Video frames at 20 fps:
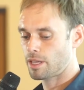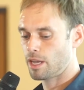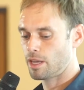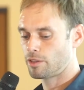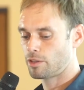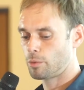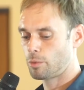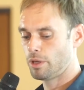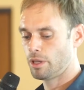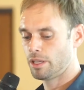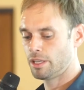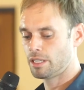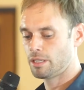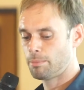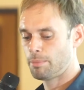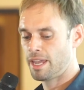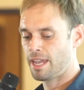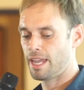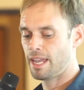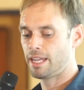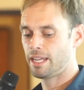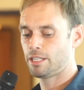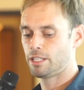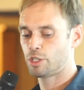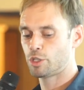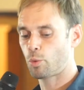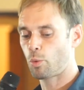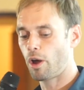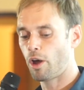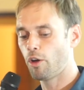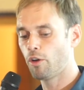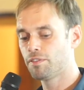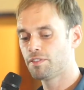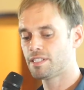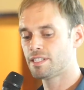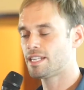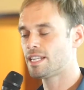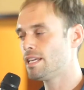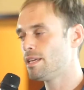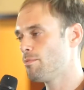and they're willing to pay 12
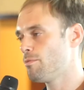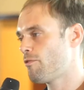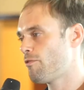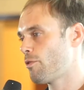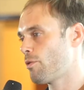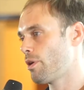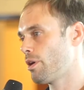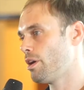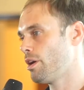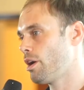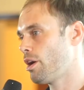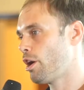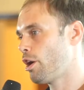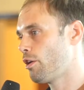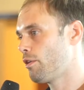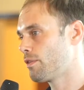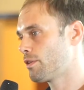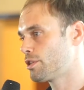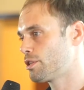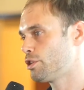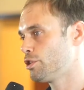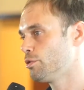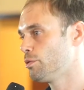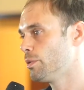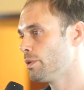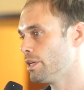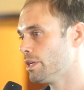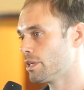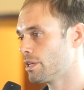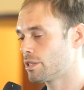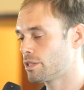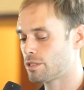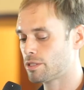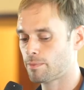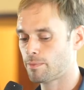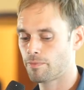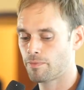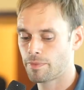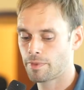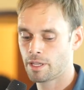steem for it over two weeks.
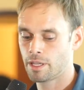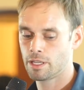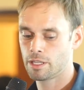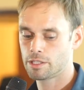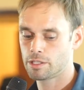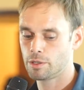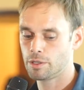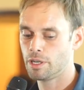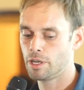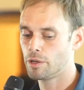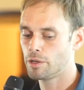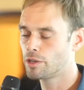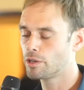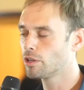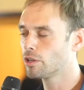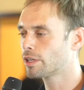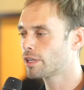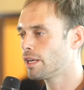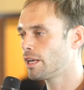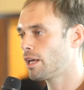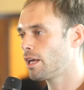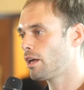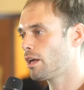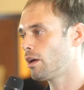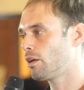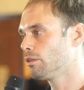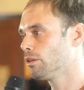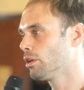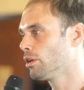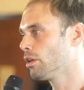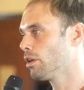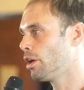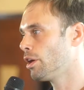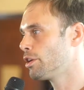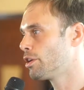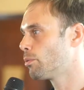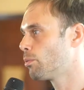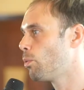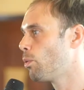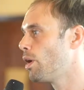So, you know, you're looking at a little
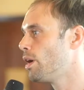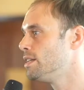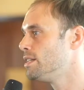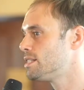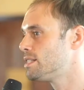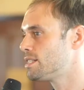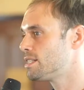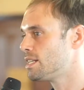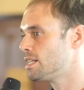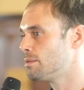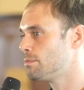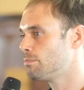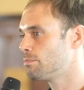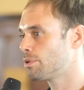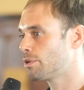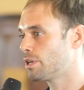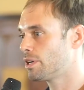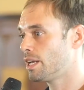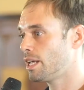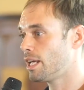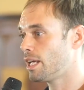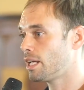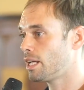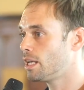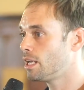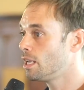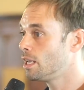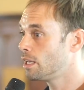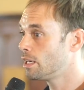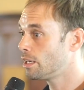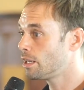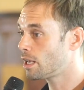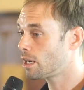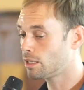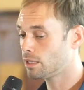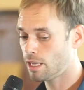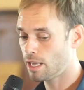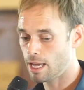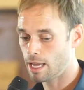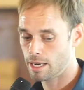under one steem per day. Not
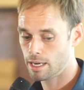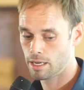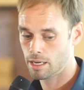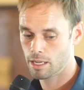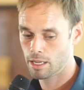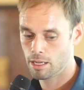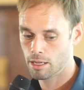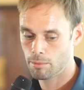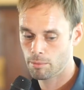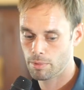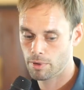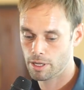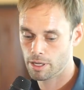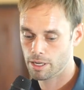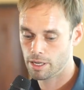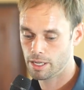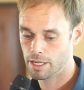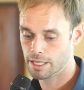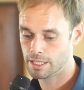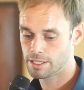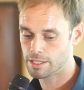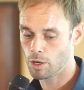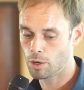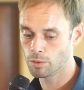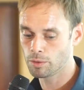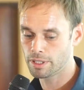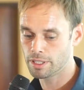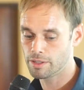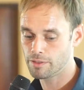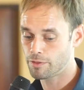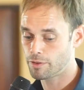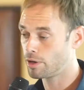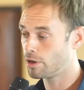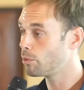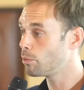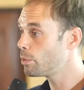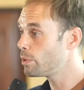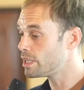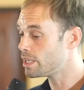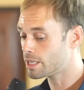a lot, but it's only for
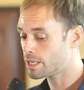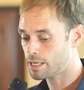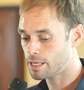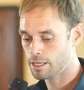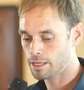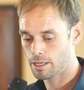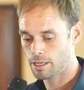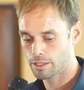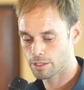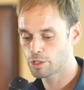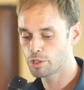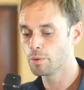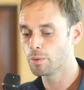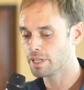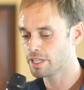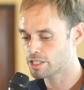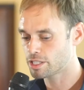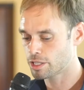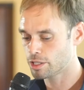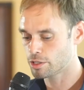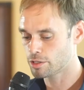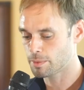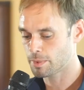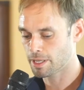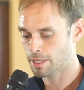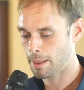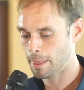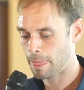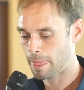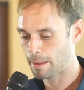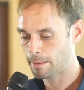a week, two weeks, excuse me.